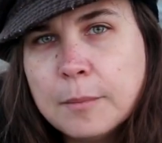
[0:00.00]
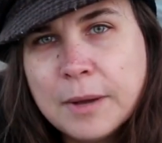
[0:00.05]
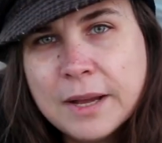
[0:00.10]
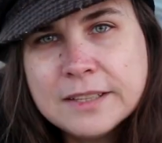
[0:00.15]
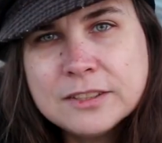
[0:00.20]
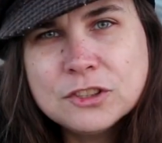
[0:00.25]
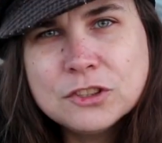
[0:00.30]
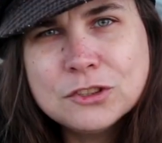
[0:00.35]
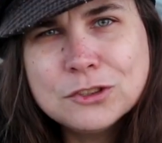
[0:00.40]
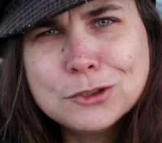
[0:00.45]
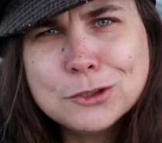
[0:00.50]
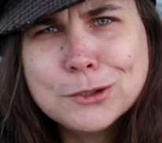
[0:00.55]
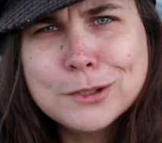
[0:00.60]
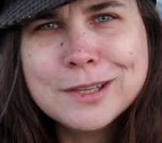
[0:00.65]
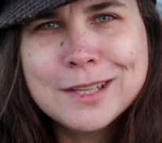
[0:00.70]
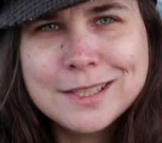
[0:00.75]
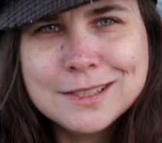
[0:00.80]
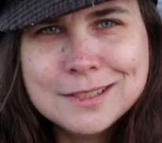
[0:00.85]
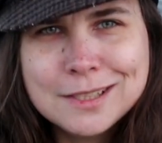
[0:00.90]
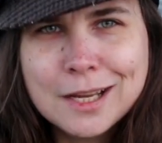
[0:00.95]
Imagine
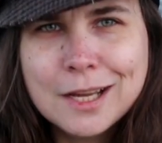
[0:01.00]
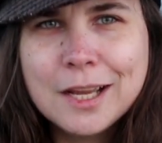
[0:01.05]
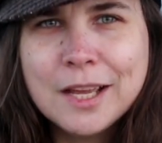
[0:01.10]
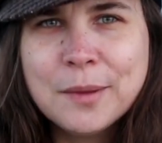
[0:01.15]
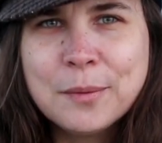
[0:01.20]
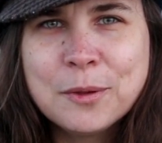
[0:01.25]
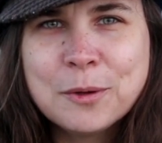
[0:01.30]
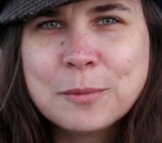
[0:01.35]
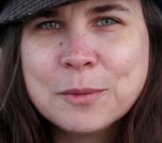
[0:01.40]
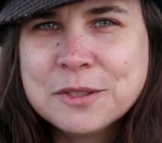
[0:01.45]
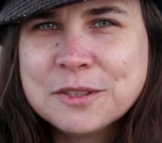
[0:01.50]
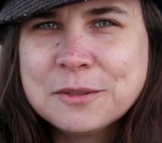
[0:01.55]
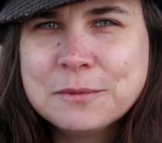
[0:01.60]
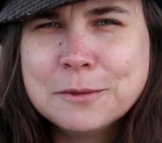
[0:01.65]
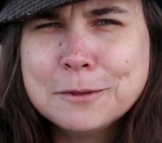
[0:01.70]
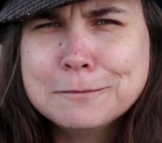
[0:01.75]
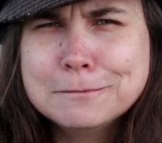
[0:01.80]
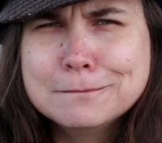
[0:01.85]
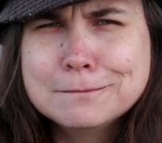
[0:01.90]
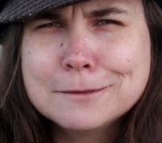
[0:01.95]
during that time there must
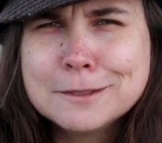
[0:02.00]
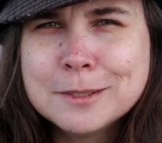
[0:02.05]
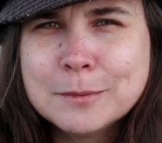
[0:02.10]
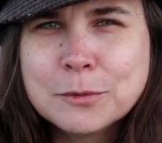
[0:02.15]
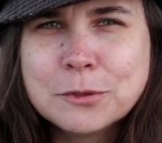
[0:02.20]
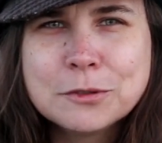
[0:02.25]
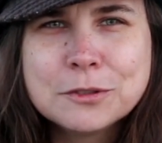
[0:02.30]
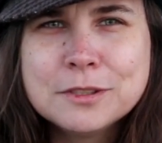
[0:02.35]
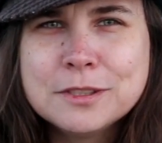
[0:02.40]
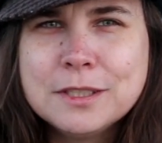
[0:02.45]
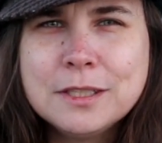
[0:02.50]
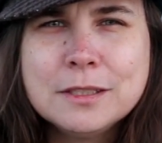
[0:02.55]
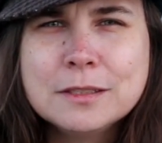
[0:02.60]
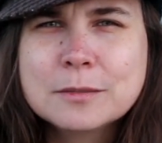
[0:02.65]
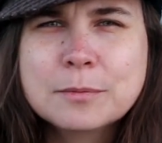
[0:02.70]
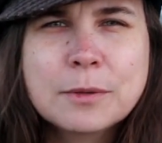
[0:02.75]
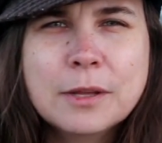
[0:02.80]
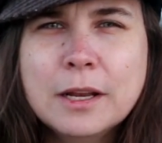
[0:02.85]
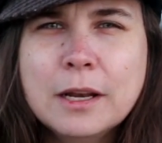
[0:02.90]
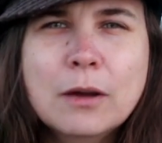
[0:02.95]
have been similar
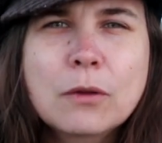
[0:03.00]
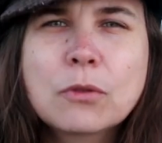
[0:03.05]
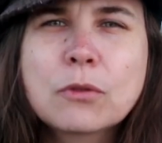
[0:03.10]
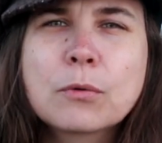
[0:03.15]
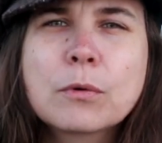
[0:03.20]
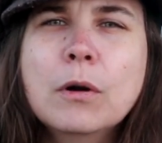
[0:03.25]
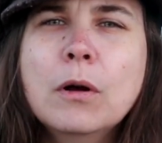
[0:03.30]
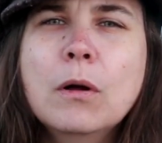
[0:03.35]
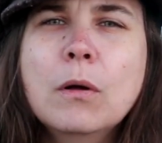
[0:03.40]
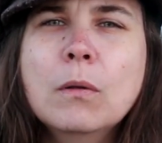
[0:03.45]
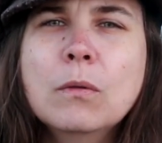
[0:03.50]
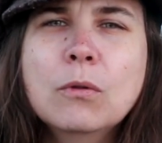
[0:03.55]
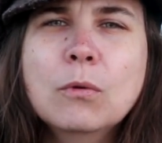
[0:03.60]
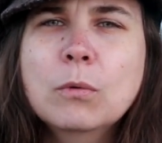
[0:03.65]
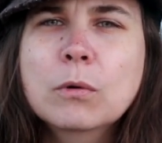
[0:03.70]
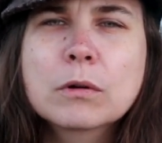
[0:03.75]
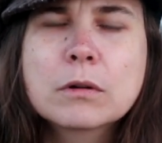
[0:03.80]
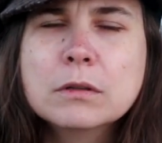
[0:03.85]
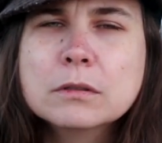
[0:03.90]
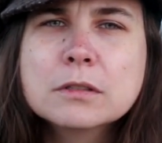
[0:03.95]
scenes played out through all
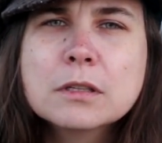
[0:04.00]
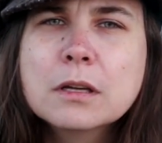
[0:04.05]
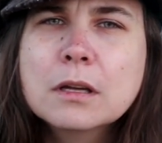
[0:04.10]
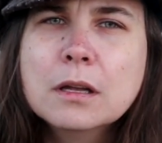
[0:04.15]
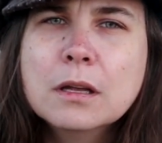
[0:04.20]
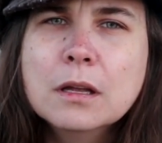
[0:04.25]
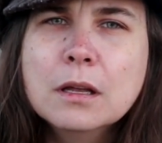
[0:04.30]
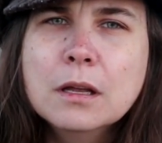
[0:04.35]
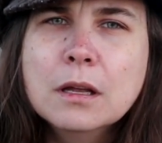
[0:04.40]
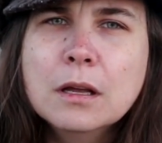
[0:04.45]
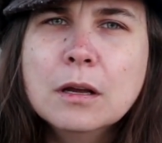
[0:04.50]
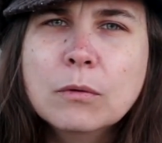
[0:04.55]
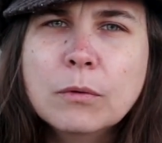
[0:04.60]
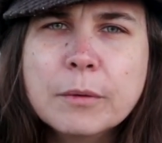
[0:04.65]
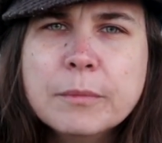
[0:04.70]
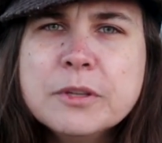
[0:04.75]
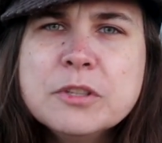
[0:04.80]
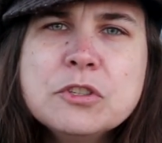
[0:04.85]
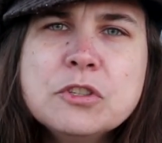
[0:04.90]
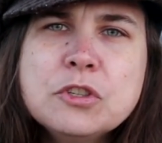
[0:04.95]
the world.
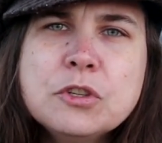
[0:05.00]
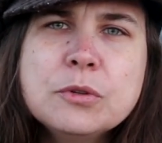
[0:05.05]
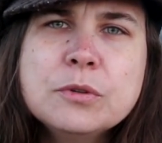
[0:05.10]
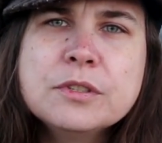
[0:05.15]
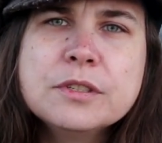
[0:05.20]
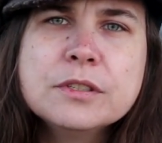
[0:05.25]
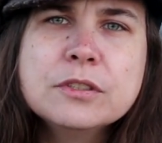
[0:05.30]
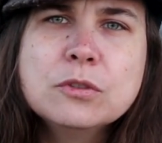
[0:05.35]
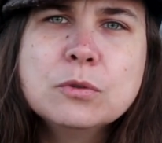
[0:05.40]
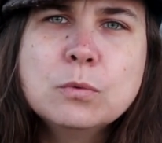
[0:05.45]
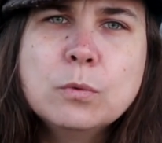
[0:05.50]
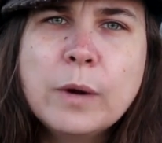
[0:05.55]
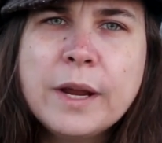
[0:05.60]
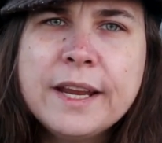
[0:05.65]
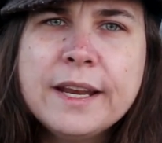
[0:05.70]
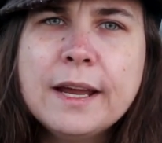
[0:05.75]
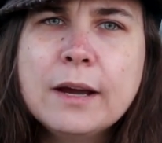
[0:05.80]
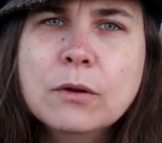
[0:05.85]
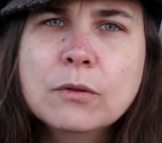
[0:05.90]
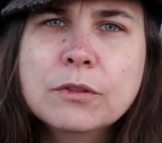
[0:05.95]
Women choosing to
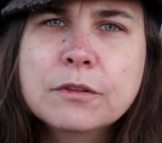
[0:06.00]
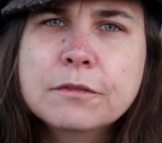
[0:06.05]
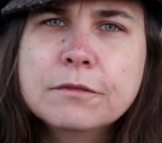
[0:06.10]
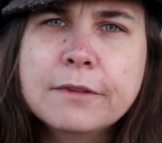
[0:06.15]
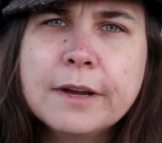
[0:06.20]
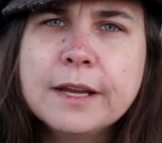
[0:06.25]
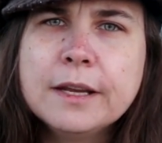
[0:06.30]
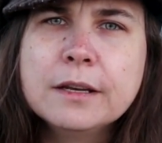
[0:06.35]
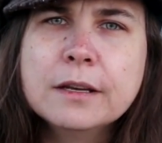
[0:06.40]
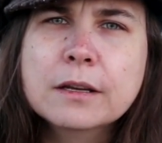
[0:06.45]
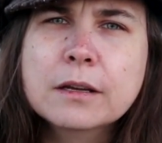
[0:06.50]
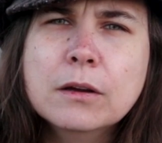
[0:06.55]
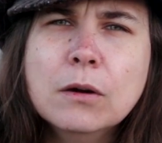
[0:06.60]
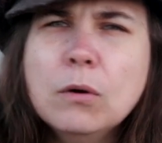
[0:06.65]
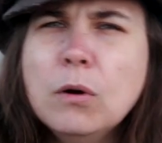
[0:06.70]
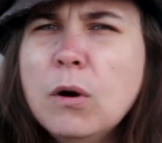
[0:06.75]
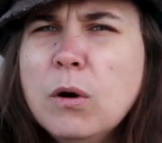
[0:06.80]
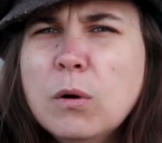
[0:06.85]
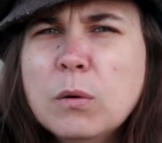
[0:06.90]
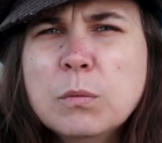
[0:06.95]
wait out the fight and
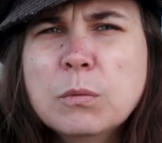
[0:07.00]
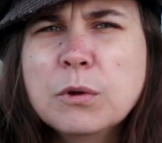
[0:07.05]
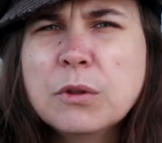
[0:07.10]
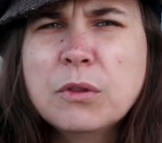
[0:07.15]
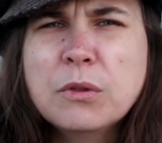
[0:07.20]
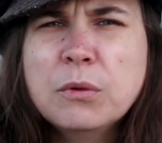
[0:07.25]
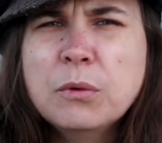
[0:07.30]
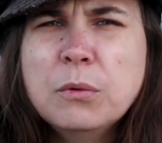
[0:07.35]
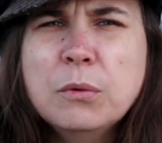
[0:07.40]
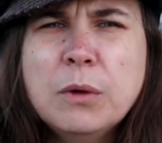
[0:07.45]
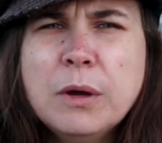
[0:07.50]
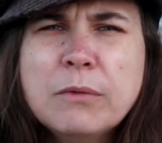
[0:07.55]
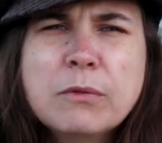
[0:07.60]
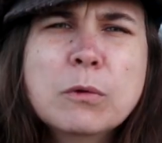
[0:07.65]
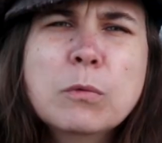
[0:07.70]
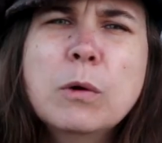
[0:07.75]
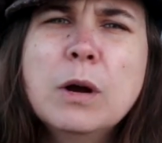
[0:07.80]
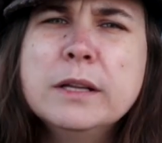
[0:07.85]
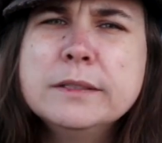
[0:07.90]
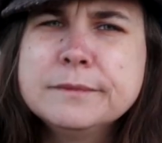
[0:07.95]
go home with
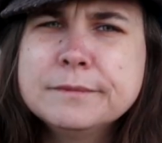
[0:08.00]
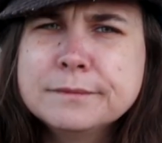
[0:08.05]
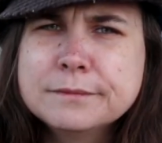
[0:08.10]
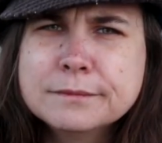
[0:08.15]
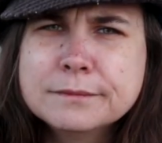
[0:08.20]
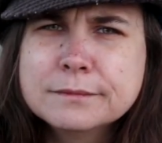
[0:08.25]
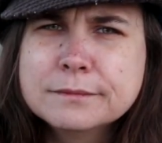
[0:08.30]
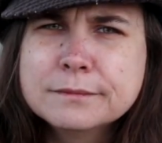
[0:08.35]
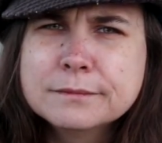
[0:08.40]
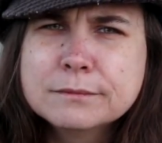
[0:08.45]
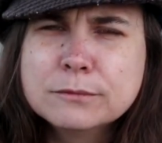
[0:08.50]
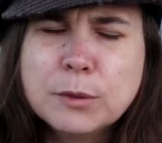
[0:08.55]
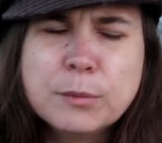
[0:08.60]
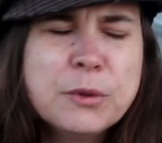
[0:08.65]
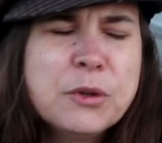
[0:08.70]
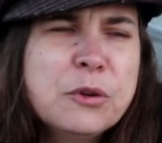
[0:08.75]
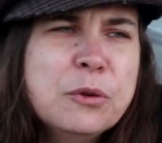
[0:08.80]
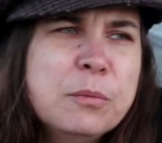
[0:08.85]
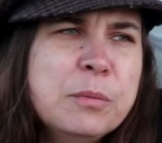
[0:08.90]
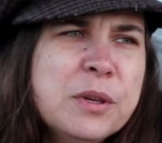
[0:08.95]
whoever won.
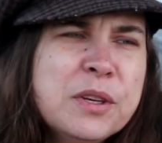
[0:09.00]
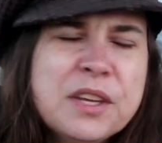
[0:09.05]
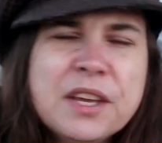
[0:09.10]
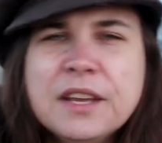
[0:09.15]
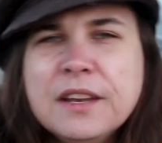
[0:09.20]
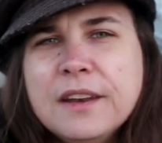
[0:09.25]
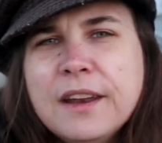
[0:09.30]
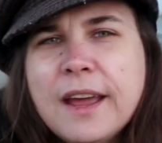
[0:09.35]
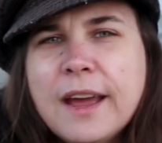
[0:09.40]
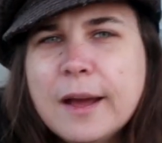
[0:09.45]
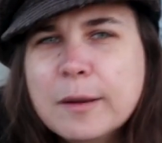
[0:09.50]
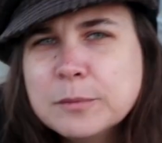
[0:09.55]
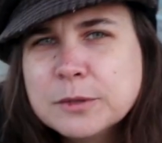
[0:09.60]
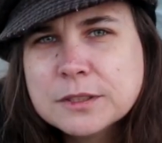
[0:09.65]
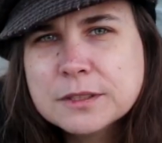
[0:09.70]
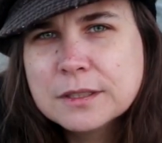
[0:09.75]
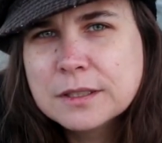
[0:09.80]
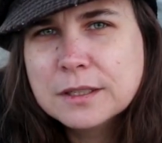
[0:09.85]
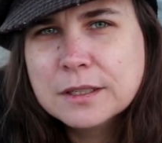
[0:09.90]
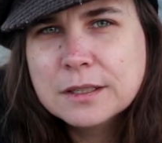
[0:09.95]
Women who'd been
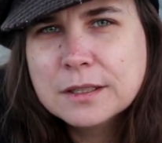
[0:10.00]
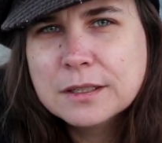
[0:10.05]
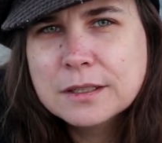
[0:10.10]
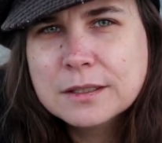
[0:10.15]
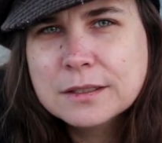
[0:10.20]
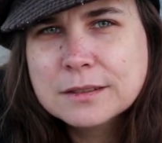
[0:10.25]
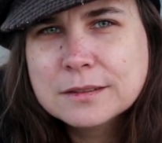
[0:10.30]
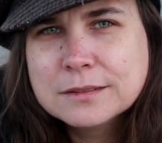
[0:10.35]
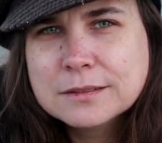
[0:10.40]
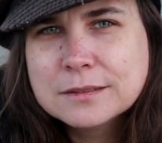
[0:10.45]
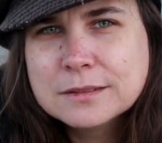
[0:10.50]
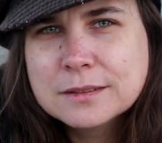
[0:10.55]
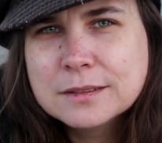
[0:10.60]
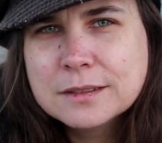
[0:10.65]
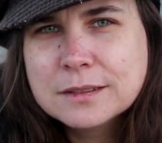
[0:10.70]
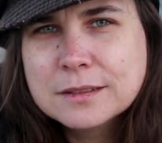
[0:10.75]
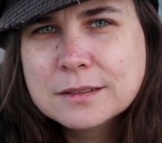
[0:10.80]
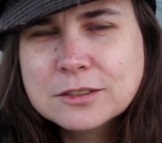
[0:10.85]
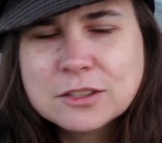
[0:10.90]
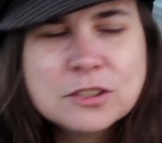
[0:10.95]
kidnapped.
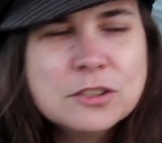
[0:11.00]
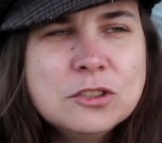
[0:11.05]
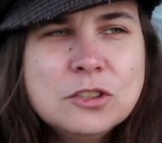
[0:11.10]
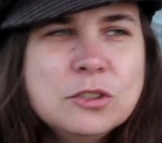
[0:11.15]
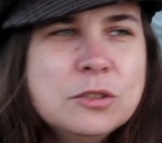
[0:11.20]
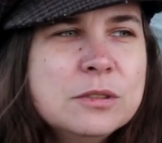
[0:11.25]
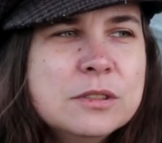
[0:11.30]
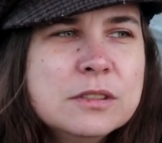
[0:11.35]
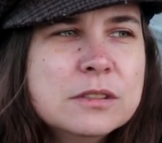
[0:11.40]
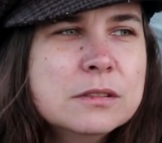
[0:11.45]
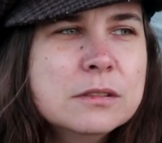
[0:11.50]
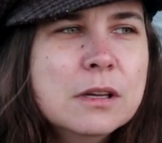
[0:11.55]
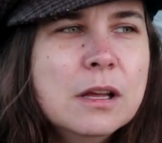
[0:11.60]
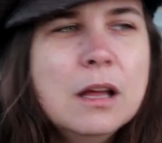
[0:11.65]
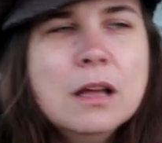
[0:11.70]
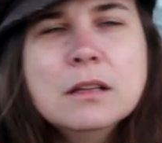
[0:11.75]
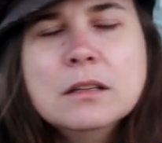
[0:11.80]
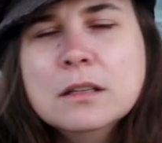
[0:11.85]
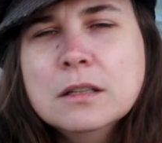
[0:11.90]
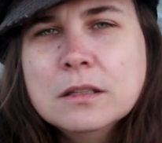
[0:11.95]
Just choosing
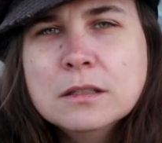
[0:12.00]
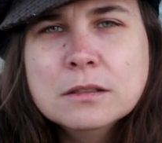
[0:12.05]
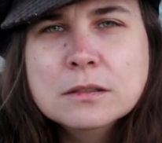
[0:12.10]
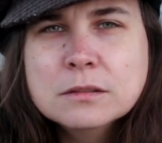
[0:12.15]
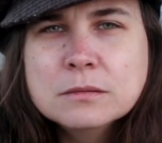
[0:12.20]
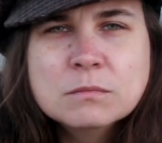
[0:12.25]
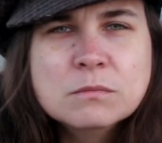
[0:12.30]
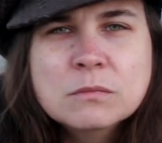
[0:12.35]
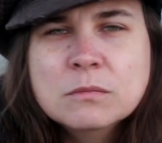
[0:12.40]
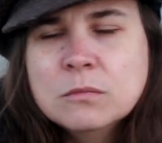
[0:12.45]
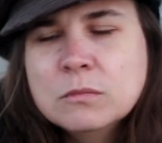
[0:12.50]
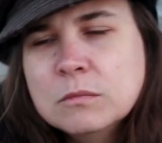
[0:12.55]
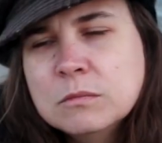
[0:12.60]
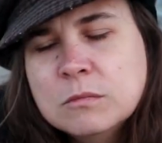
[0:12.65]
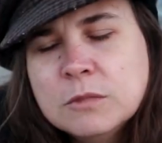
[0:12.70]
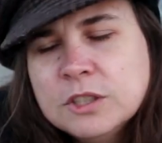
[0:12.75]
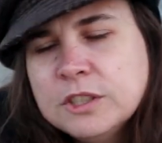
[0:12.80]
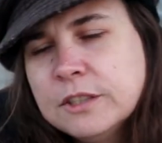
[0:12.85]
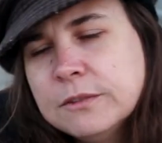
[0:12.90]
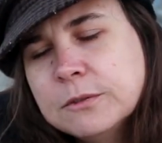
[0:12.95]

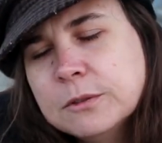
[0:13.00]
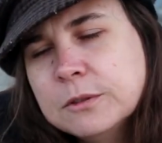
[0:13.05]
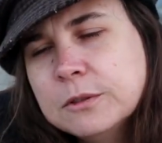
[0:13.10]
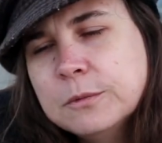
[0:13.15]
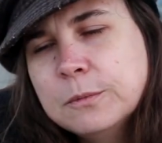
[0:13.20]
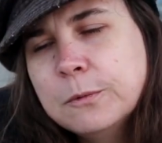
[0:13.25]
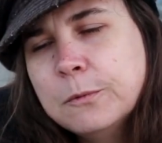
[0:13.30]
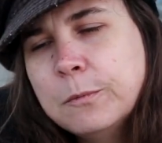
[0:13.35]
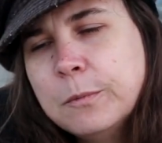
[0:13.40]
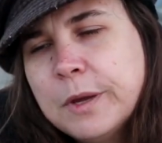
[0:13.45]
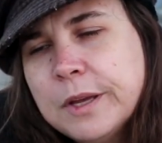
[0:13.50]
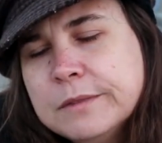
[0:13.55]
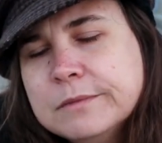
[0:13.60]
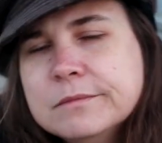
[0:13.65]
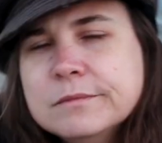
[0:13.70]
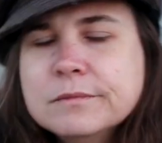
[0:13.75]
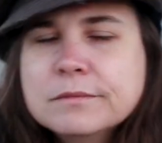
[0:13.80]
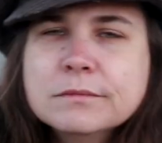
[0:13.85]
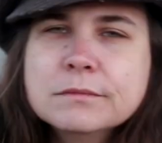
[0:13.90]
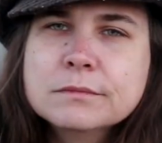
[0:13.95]
whichever group of
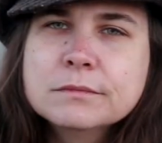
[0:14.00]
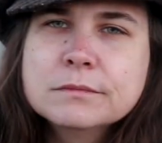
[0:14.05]
men.